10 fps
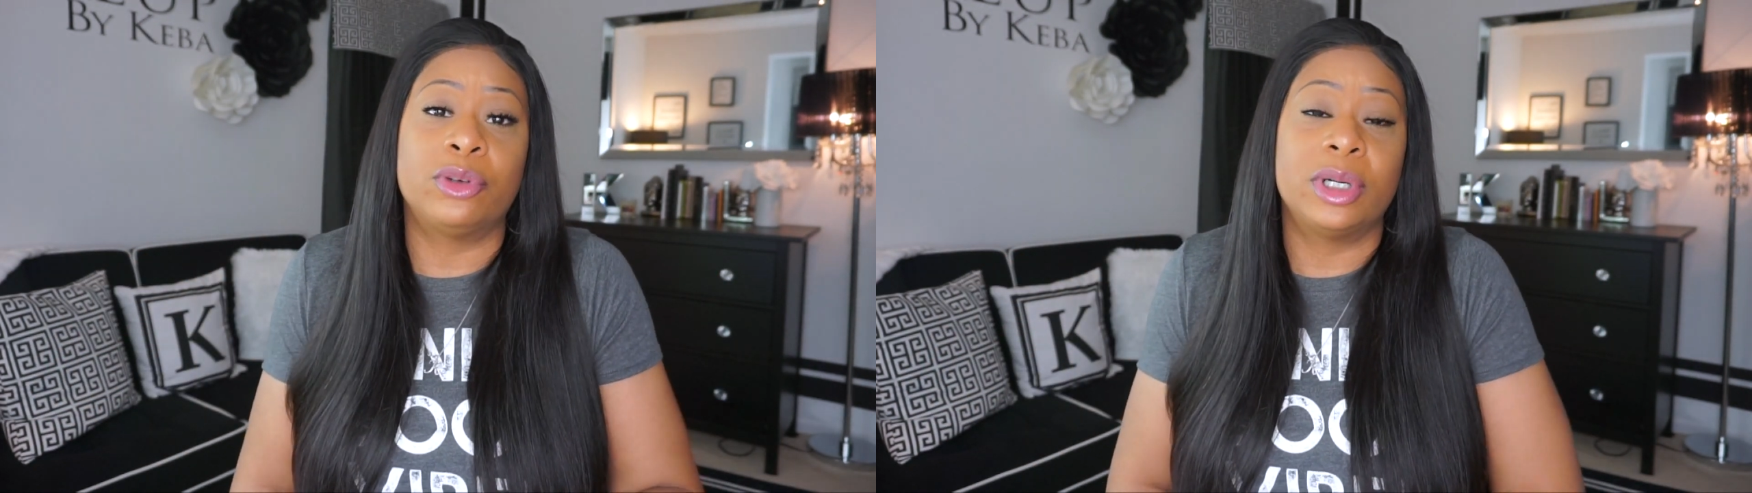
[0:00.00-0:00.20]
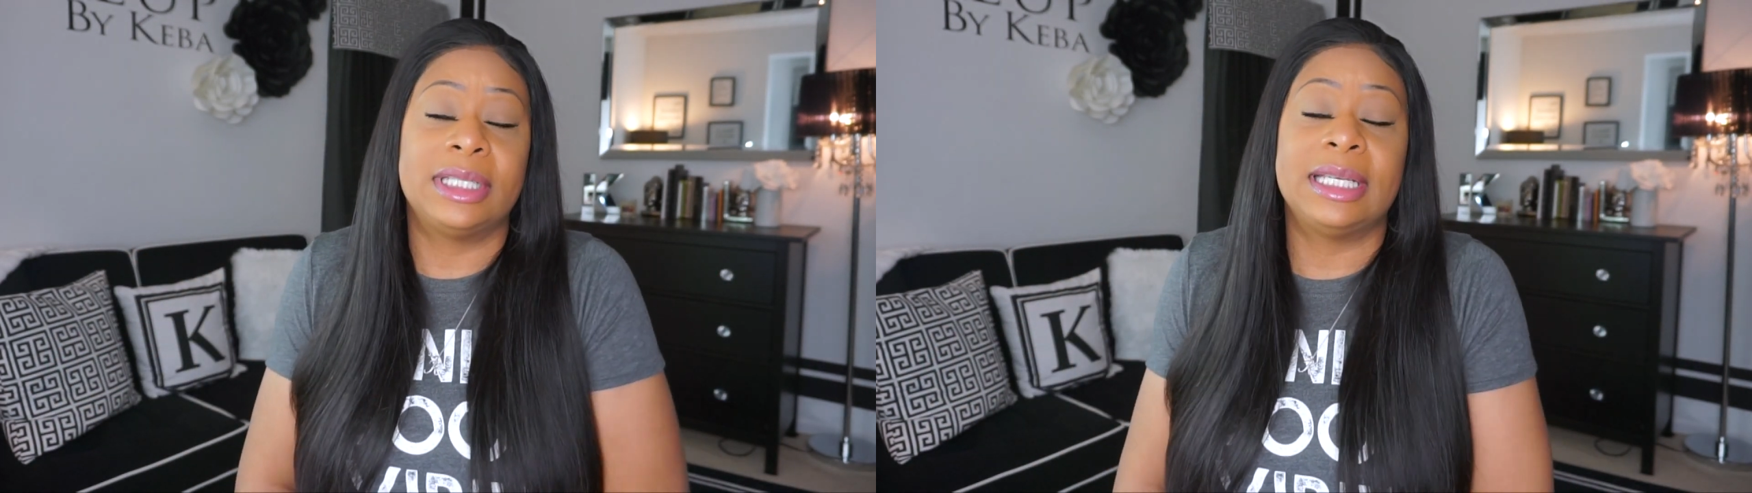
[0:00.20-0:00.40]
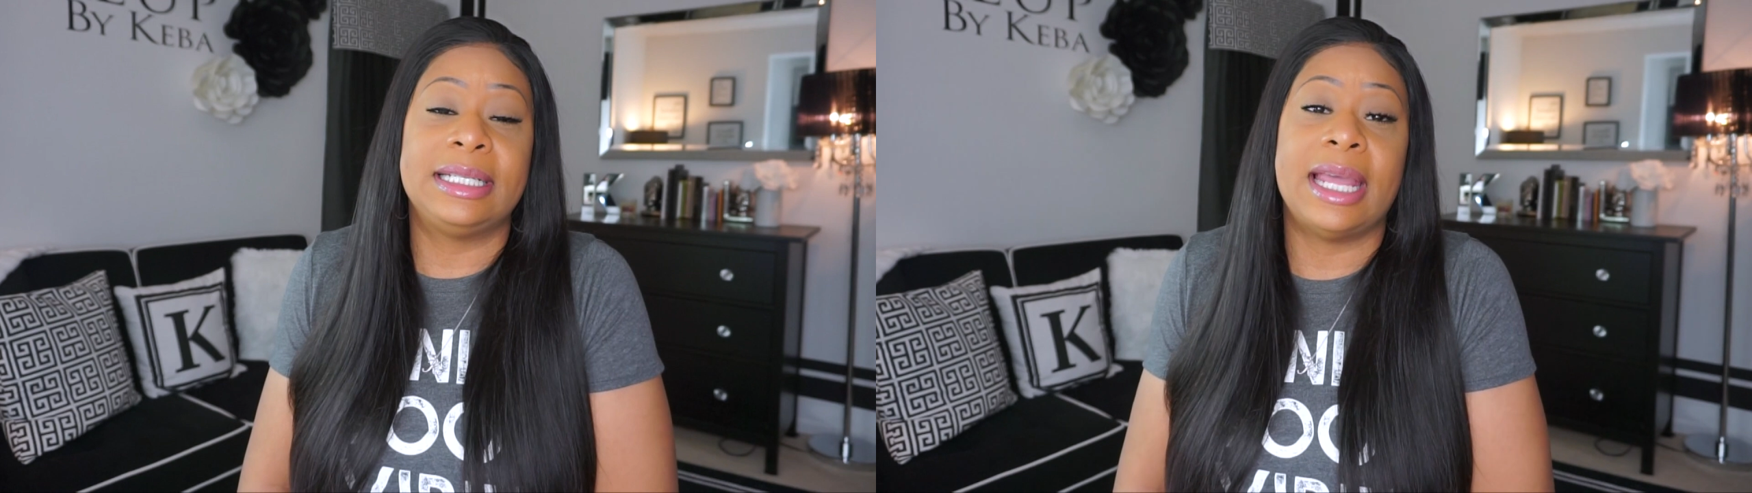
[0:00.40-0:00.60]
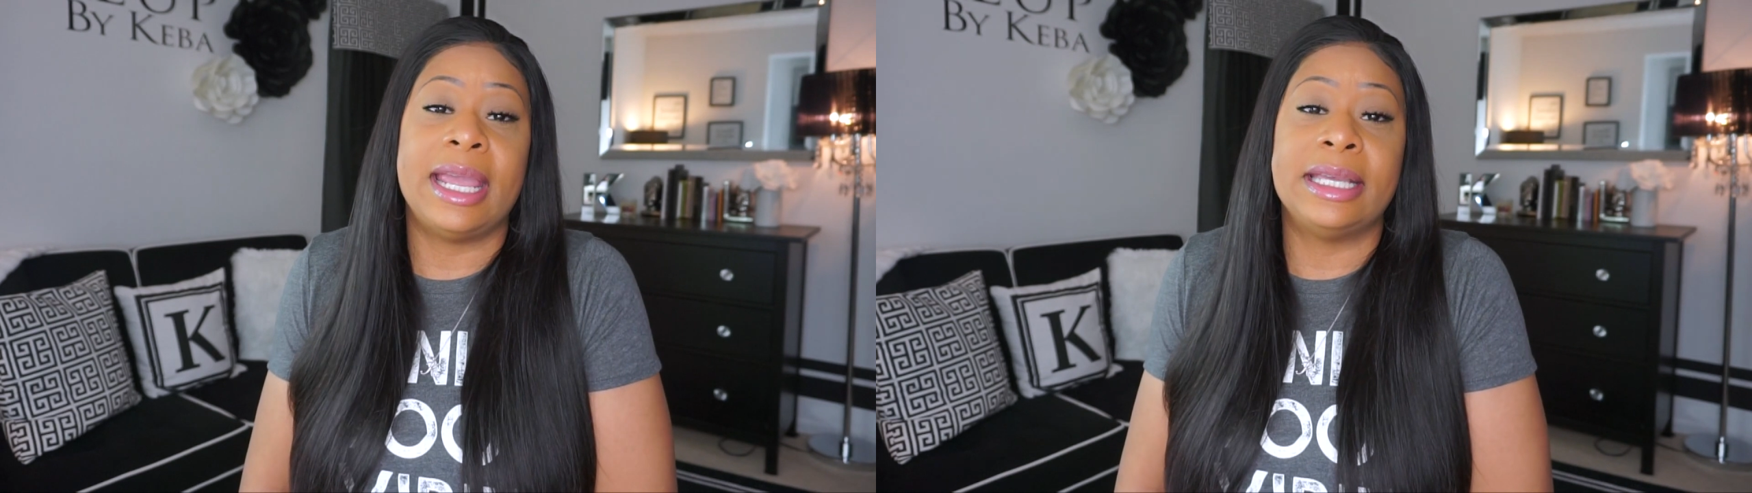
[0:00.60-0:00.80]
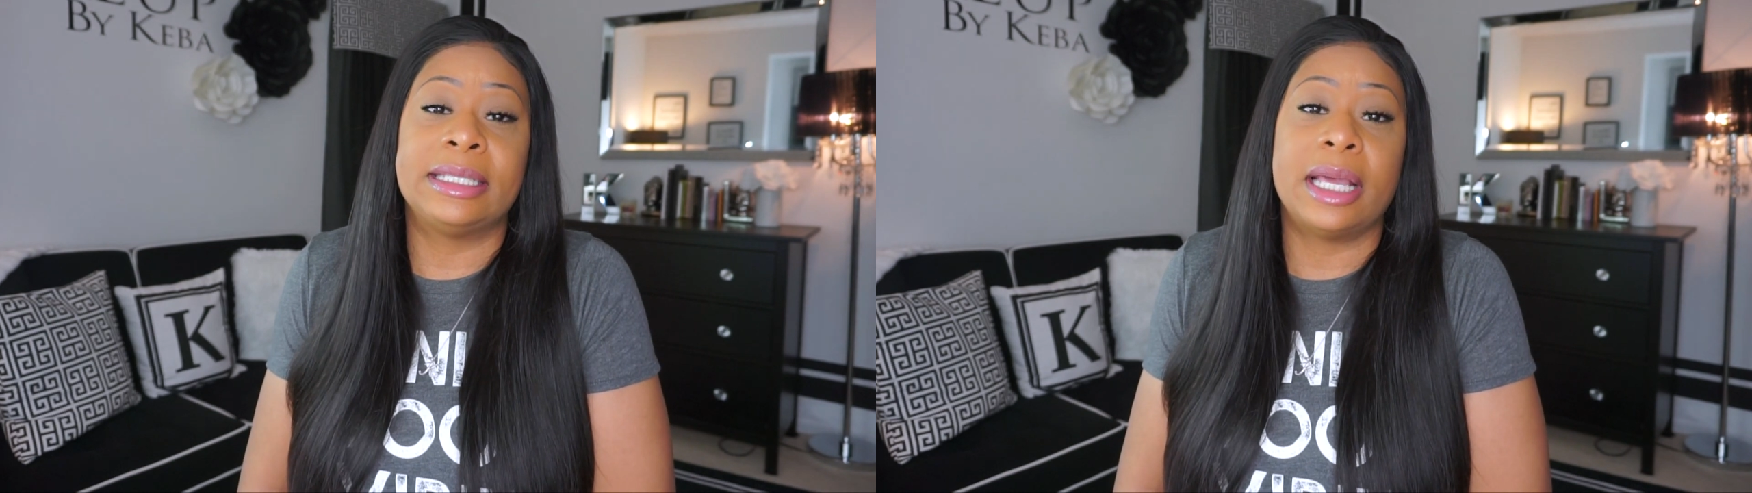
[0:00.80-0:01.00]
on
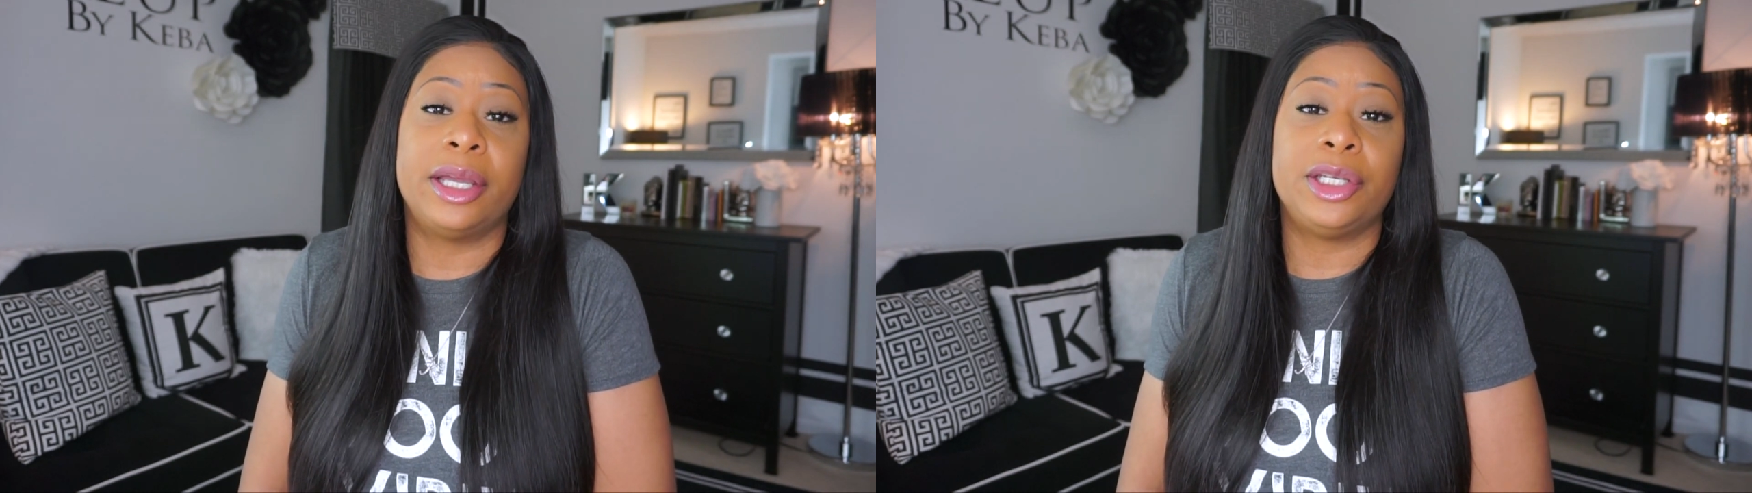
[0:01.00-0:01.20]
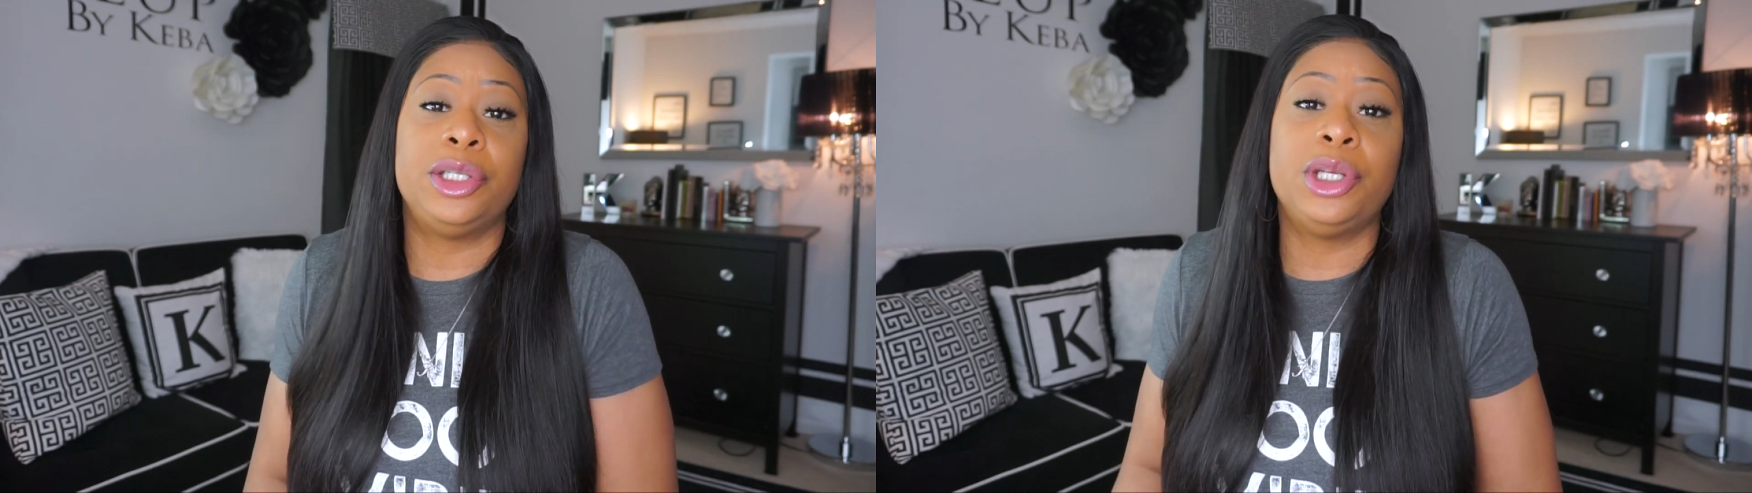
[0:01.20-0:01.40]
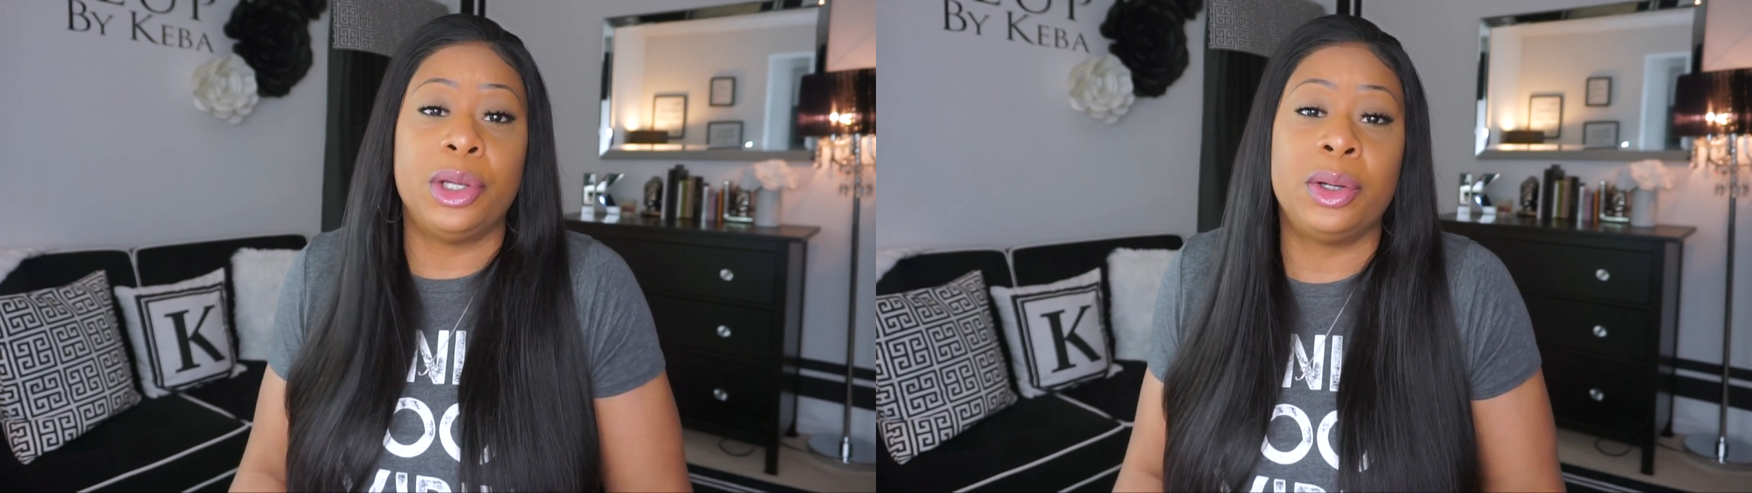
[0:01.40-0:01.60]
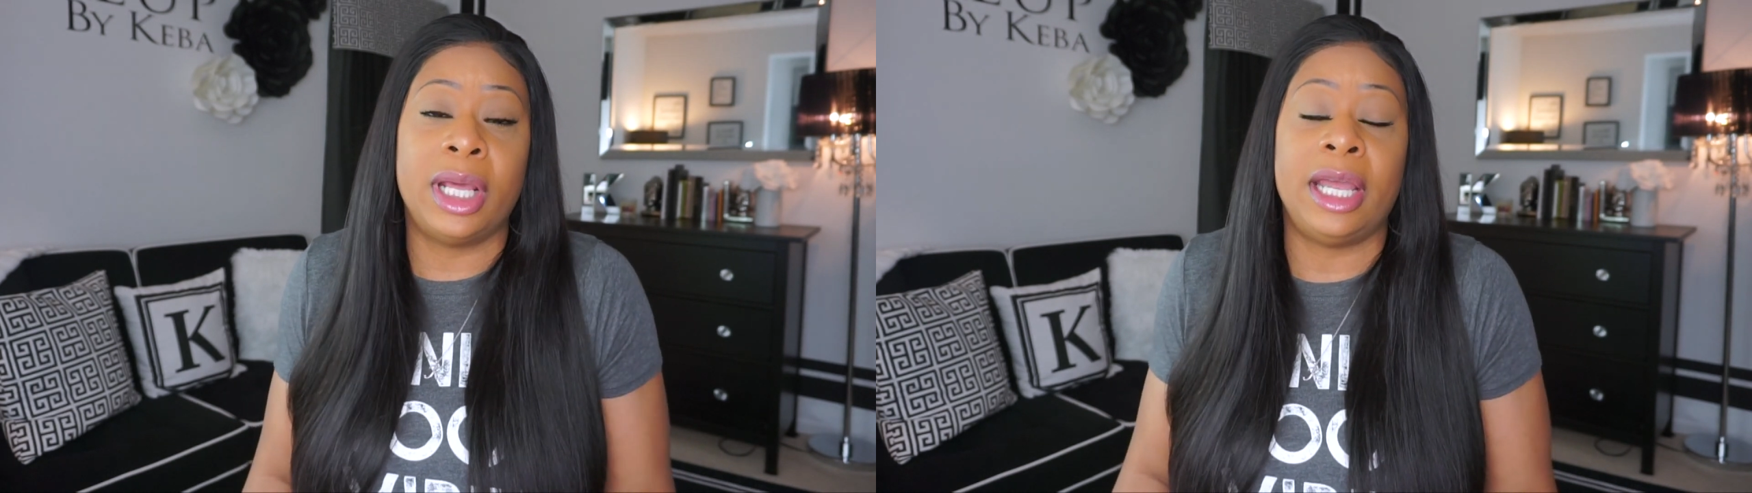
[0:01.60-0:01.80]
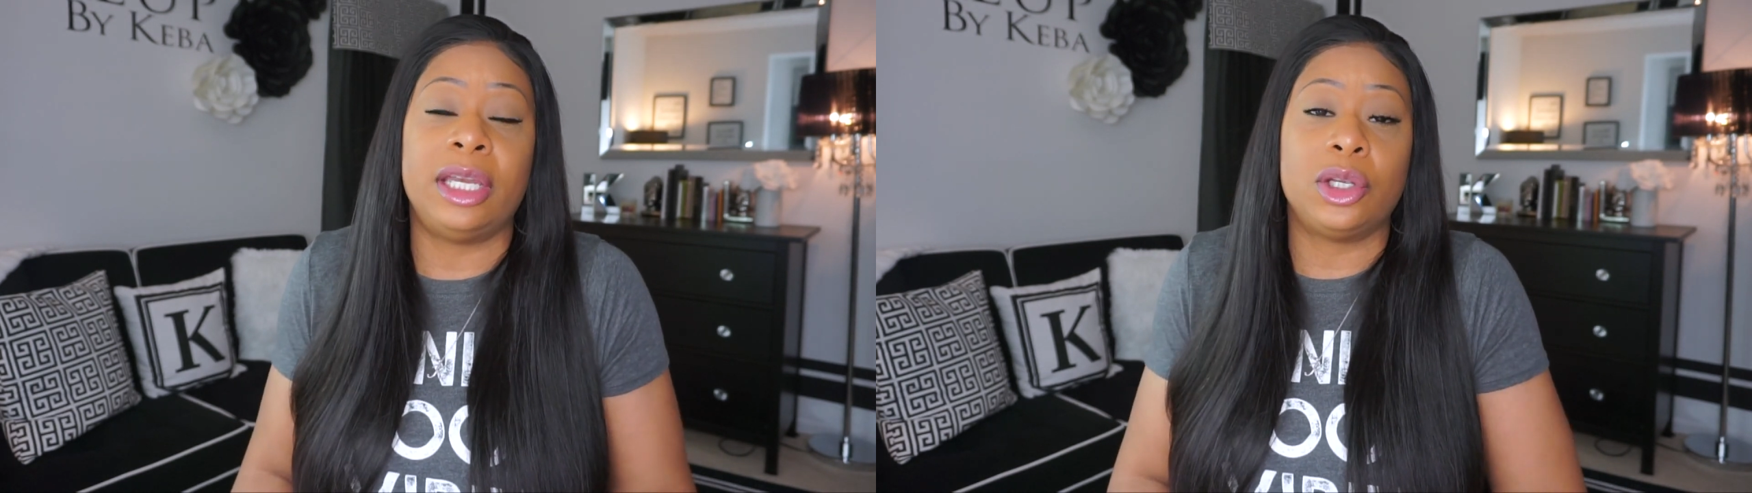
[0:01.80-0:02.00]
today's
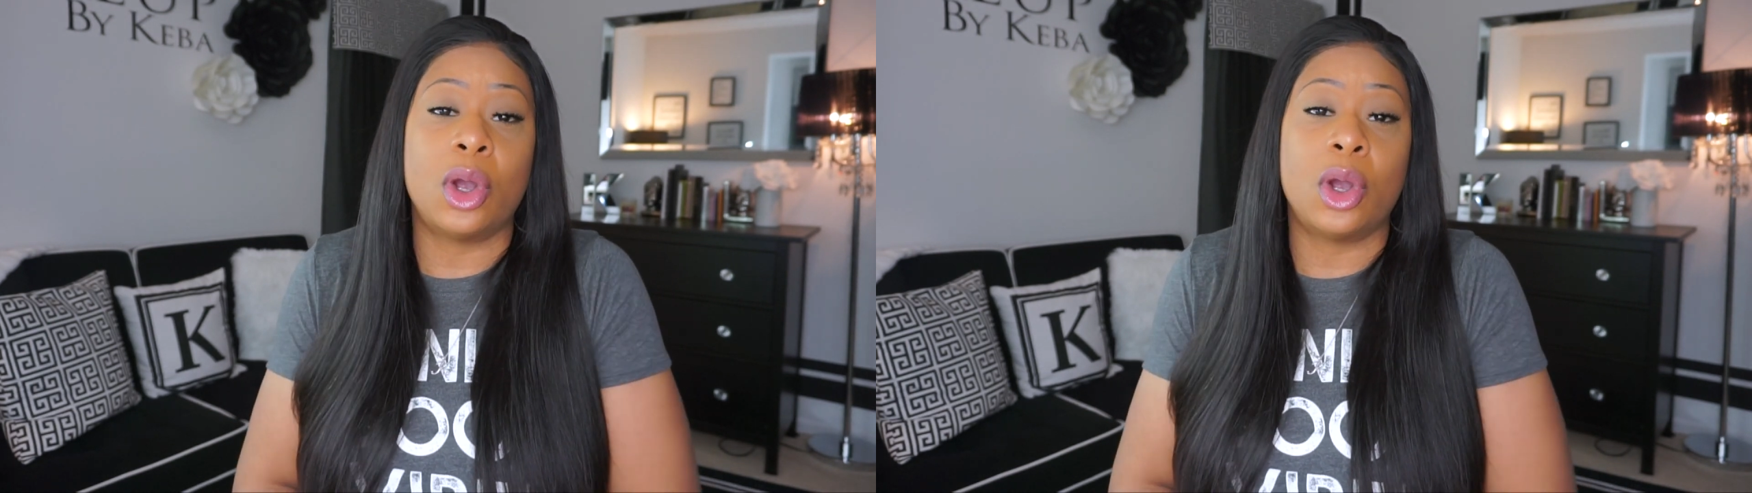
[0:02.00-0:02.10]
unit.